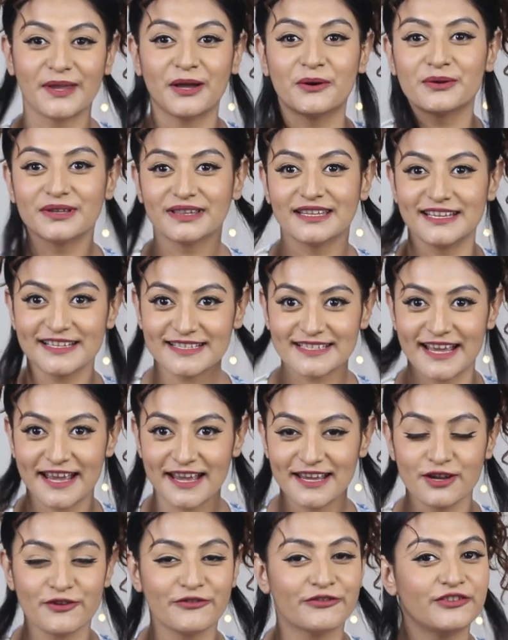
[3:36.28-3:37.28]
Now with this
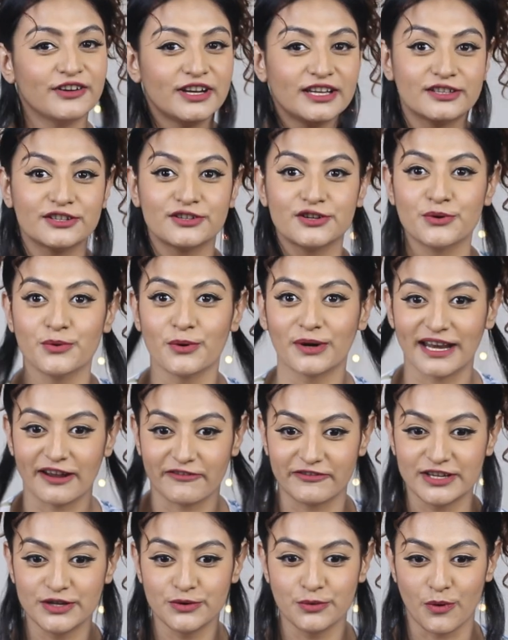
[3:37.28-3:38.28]
hair, you're free to do
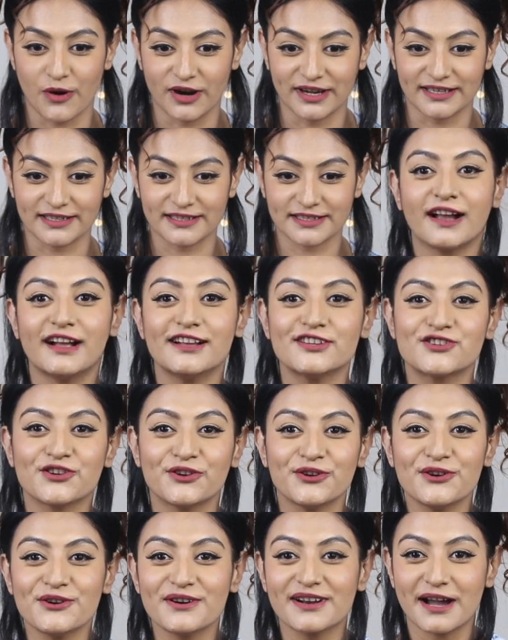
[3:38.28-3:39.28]
whatever you want. I'll show
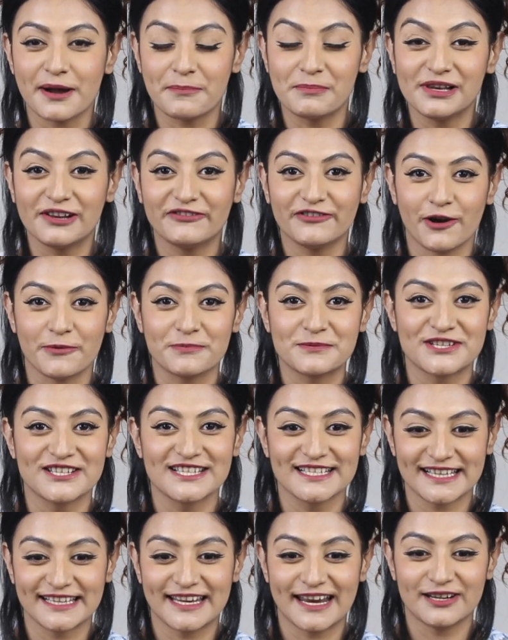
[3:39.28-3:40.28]
you a couple of
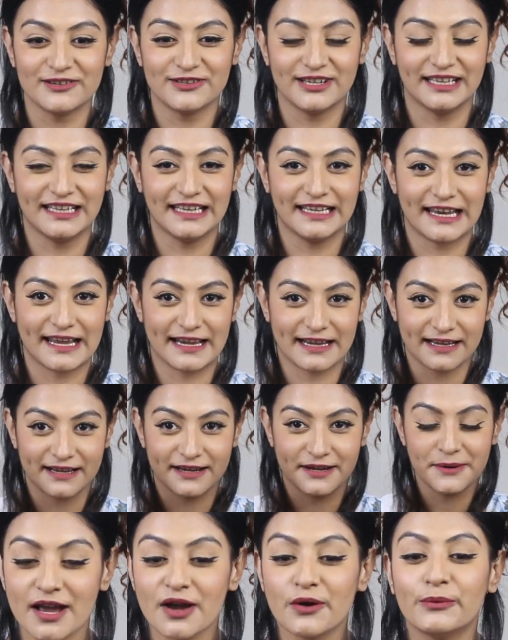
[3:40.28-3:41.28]
options that I really like.
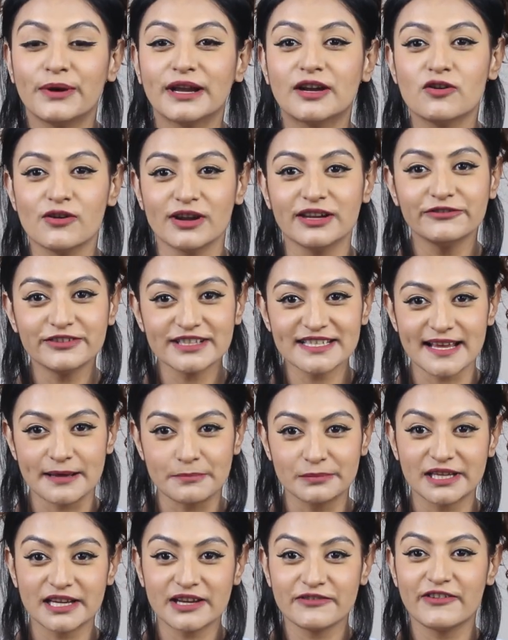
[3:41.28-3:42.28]
We're going for
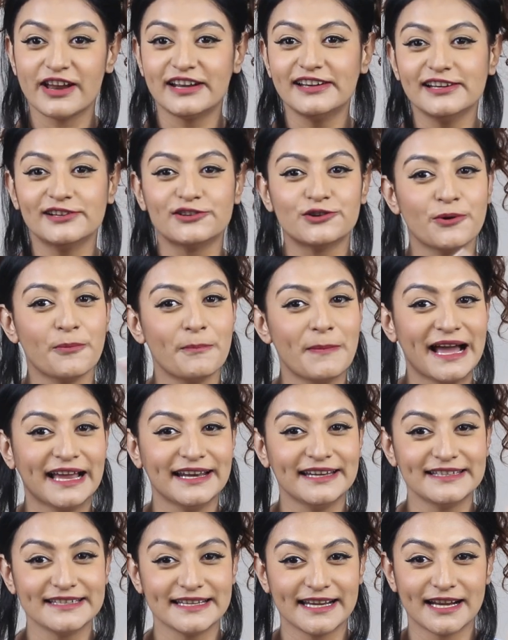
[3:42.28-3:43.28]
something very
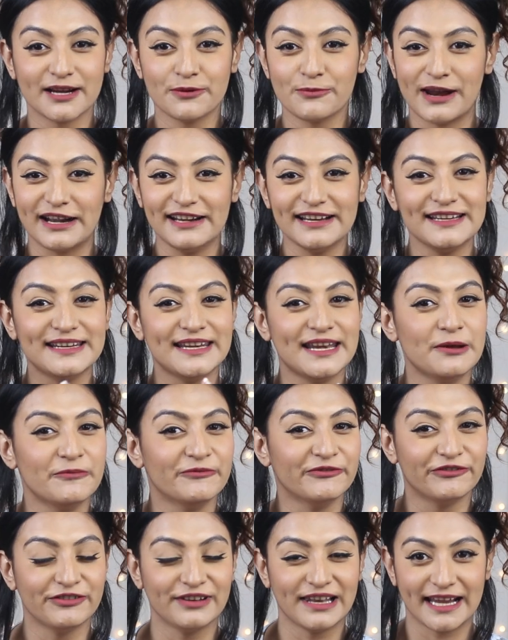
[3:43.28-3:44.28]
romantic, very
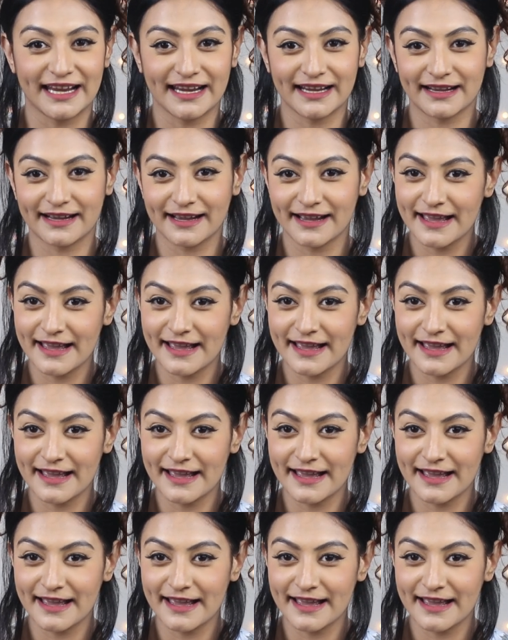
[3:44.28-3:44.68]
nymph-like,